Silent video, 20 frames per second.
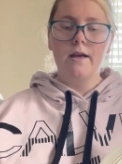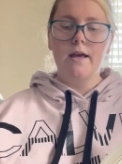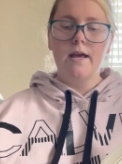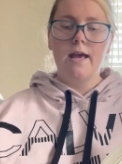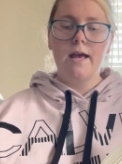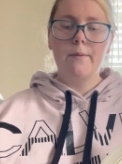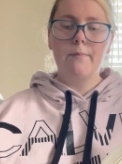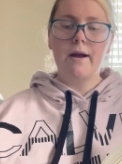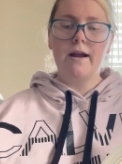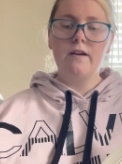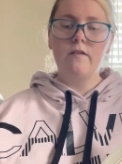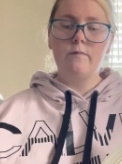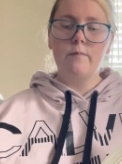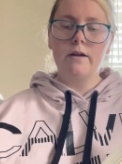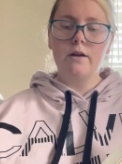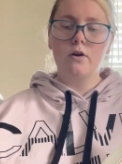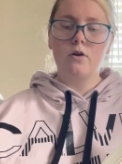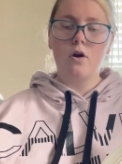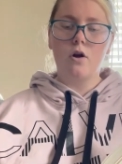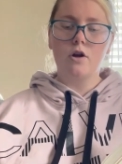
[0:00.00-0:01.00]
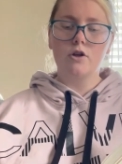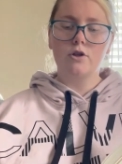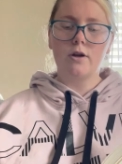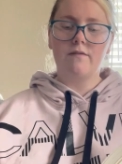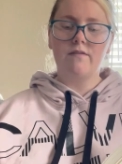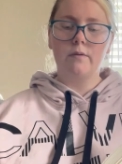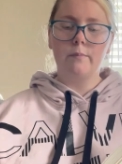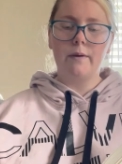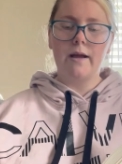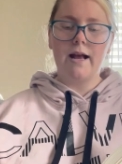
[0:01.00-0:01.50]
It might have been a car
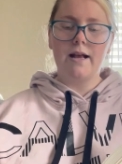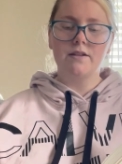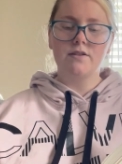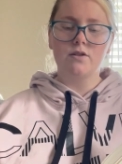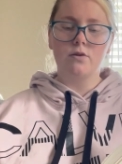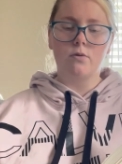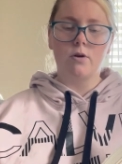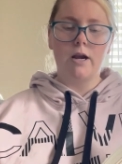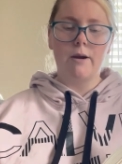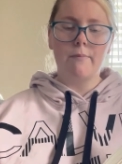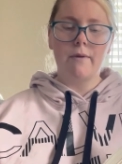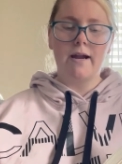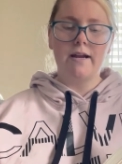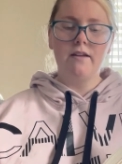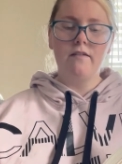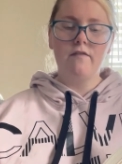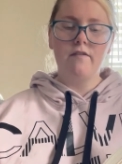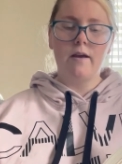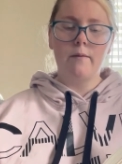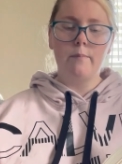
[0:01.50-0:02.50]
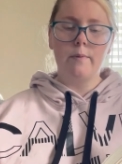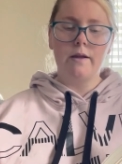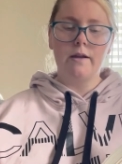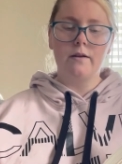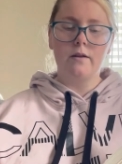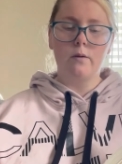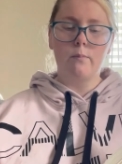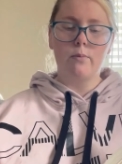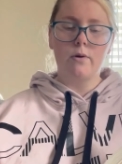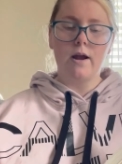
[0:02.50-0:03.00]
driving past or it might have been
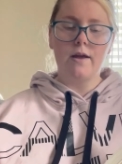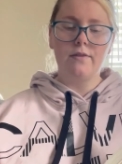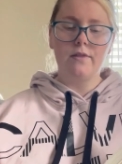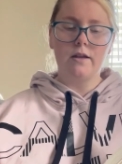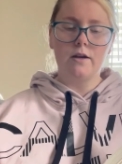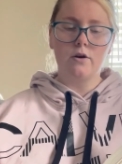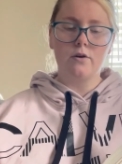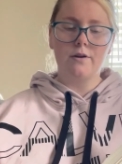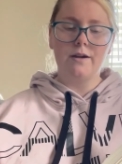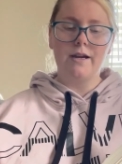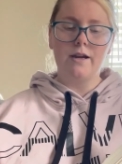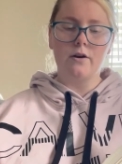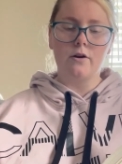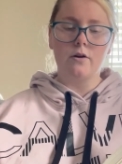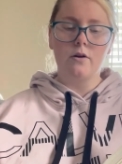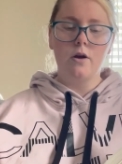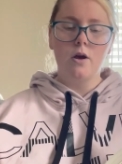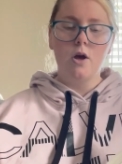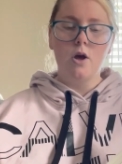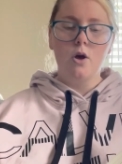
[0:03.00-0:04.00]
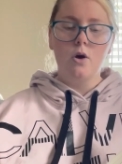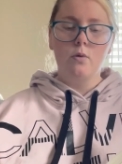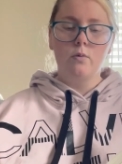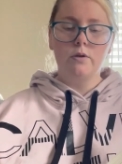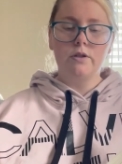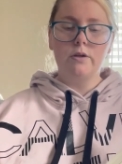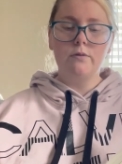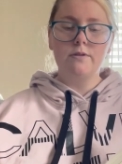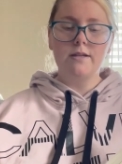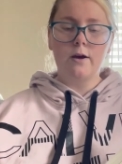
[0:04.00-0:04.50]
the breath in her ear. Will
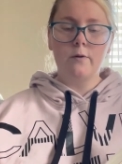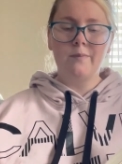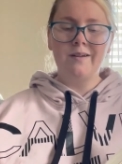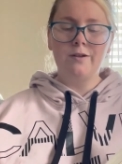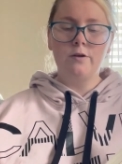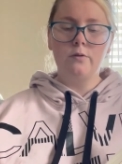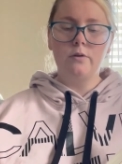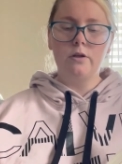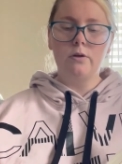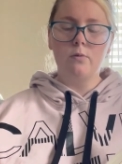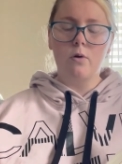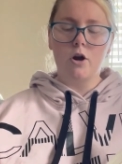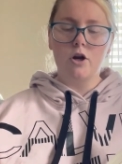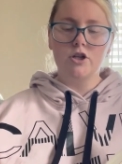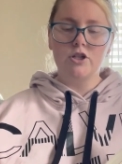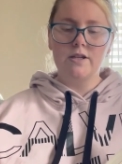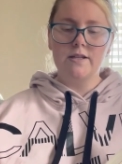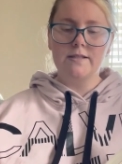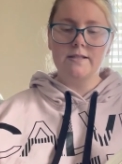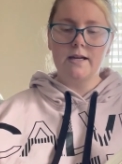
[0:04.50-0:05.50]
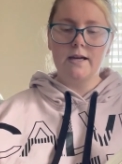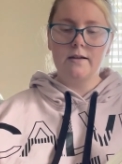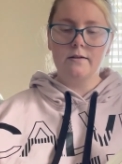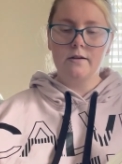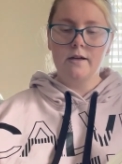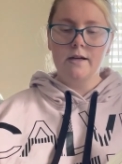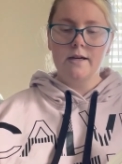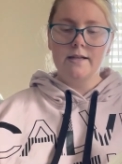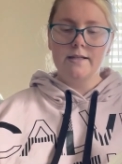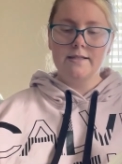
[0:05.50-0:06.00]
you tell me who you are, she said,
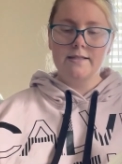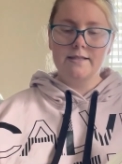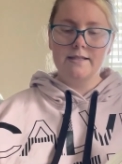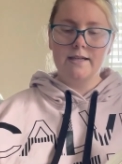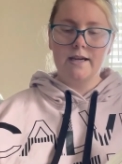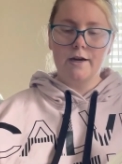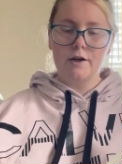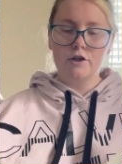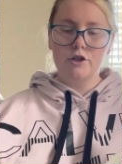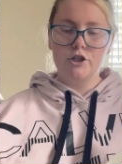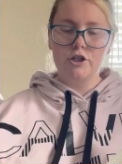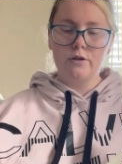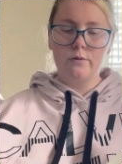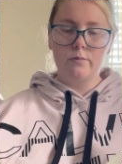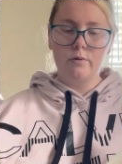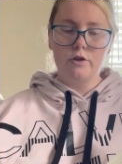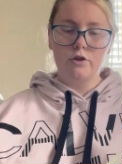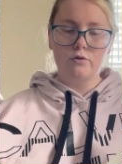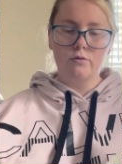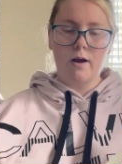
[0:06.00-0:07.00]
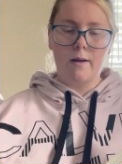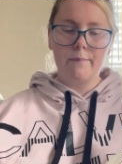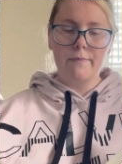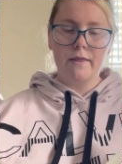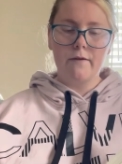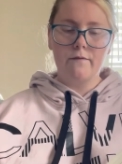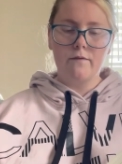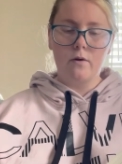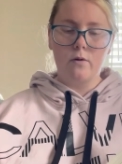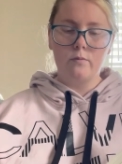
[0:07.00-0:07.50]
scared she would drop the
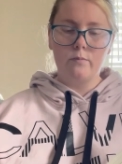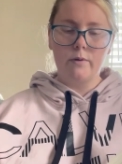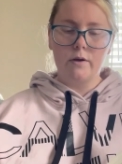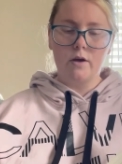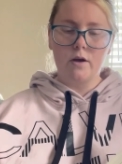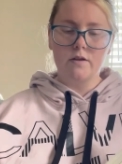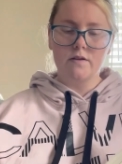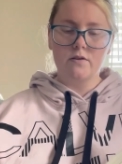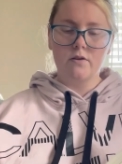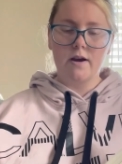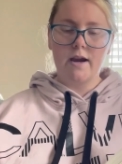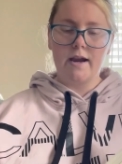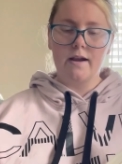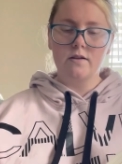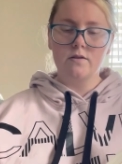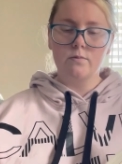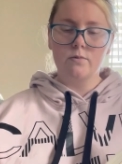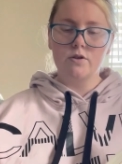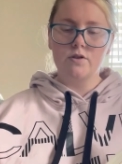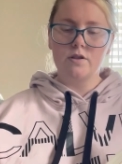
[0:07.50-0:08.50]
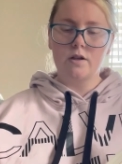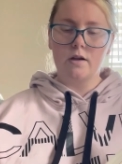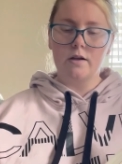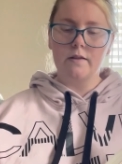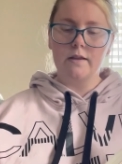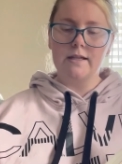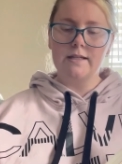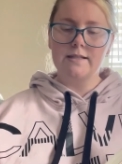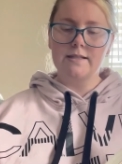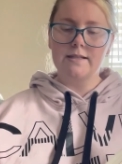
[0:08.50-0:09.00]
phone because her hands were
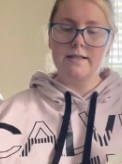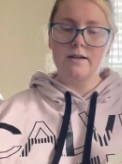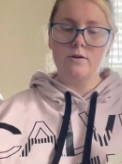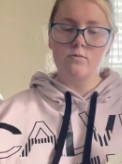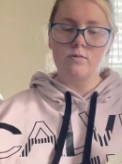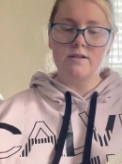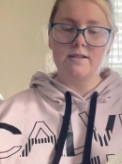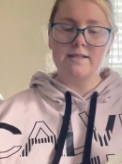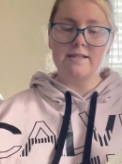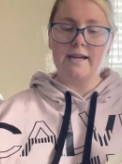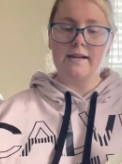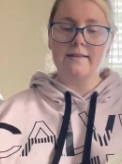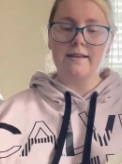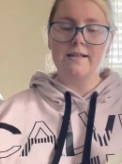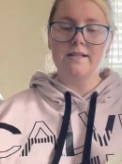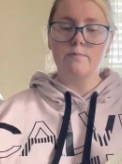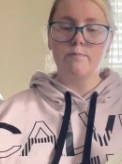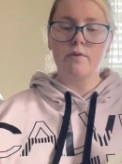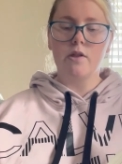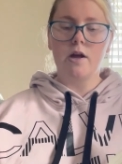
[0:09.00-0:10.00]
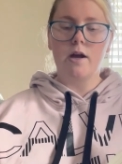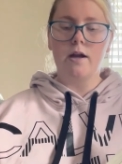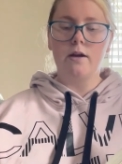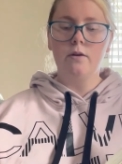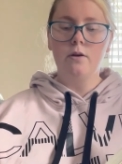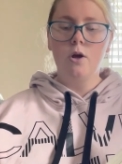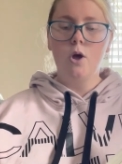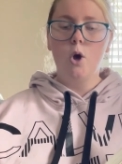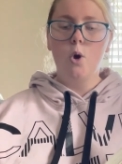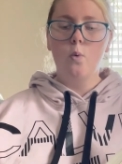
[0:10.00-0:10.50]
suddenly slick with Stanley's blood.
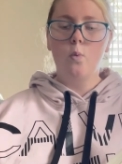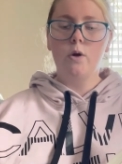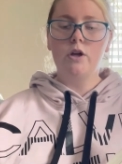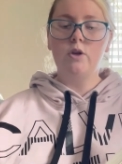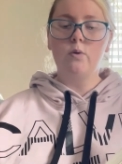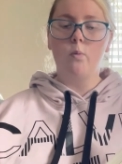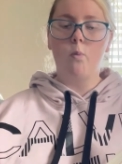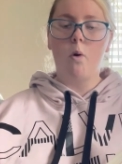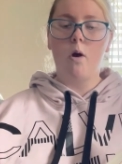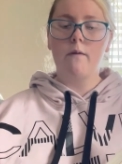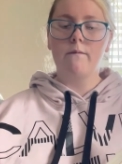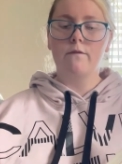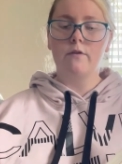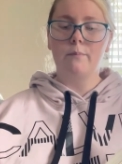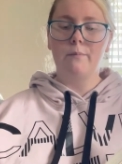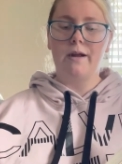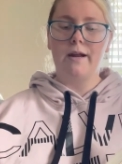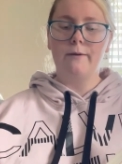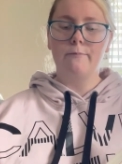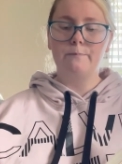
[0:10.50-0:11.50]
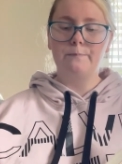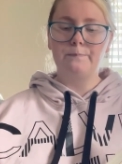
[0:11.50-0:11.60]
What do you want from me?